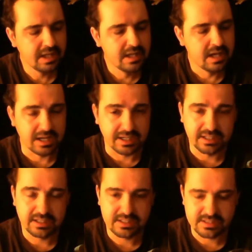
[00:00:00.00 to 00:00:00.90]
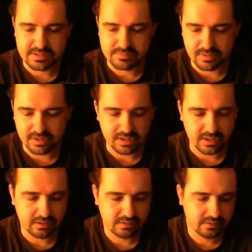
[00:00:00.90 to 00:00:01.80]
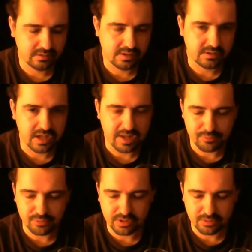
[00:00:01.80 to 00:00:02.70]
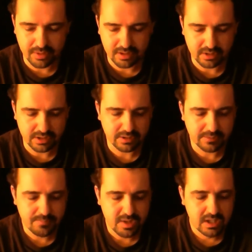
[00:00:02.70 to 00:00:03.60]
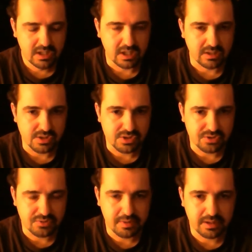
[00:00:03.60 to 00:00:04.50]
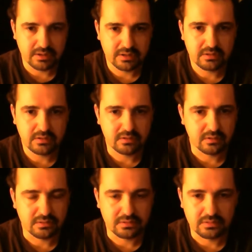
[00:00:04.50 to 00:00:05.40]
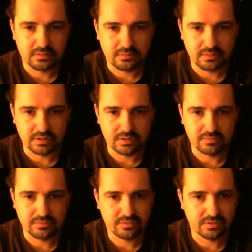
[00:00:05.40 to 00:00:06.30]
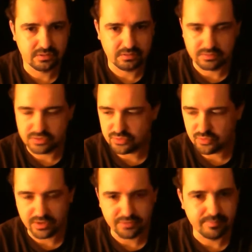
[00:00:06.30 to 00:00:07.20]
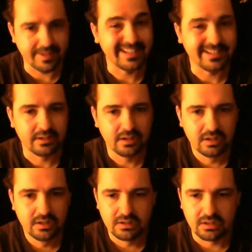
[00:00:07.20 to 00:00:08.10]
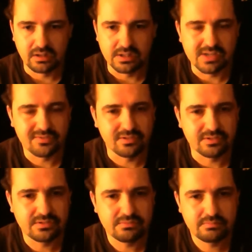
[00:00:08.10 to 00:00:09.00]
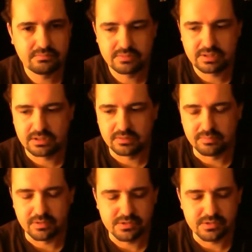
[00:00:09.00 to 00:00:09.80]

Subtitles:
Again, this is my the Amarillo Pale Ale and the Citro Pale Ale are one of they're just one of many different beers